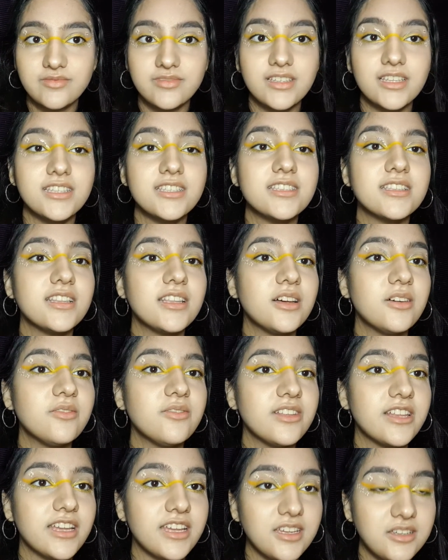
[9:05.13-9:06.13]
It's
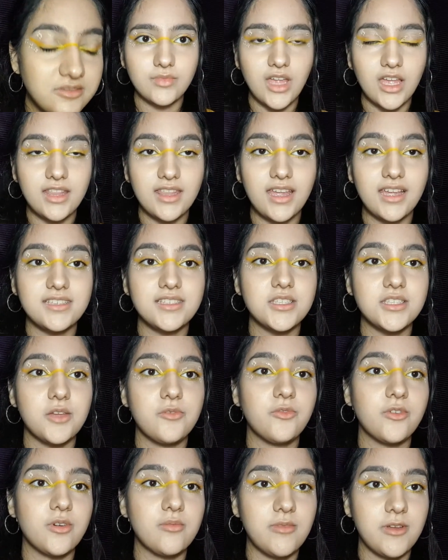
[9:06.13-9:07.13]
lovely. Now it's time
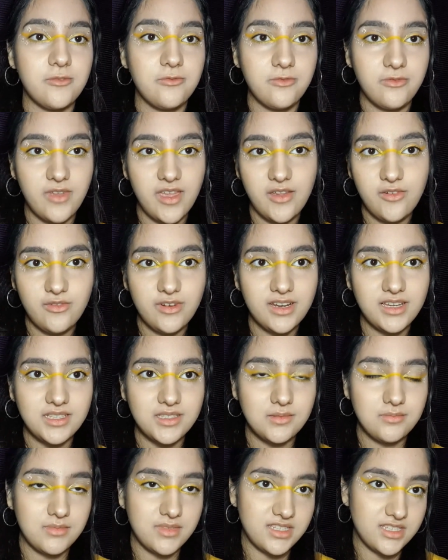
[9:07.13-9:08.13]
for my
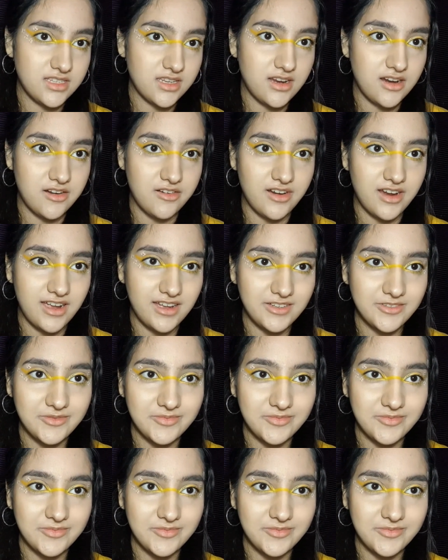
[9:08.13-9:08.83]
favorite mascara.